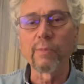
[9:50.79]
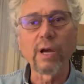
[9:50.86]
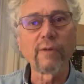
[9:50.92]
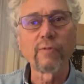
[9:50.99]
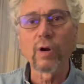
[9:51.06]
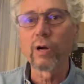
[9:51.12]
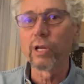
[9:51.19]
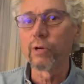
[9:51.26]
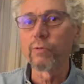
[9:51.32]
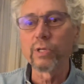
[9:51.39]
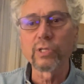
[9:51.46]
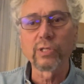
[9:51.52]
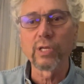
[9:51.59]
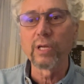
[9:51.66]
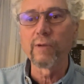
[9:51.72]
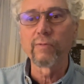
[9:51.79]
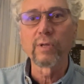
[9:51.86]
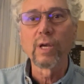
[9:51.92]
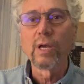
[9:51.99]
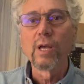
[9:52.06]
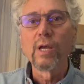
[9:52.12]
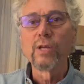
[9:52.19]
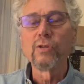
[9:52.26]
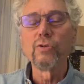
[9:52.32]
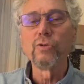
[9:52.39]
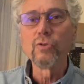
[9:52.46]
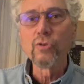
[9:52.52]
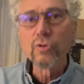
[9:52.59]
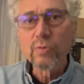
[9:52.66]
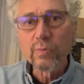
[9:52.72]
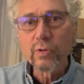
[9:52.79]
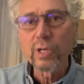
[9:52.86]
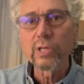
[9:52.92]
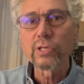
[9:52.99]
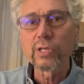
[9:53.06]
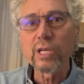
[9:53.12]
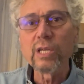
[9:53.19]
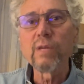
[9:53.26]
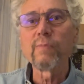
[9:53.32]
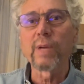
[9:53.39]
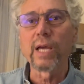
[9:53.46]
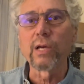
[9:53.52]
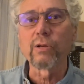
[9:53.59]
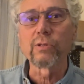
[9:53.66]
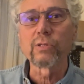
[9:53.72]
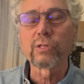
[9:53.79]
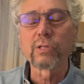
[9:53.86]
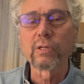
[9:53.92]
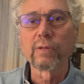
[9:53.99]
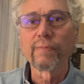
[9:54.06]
I've already received numerous emails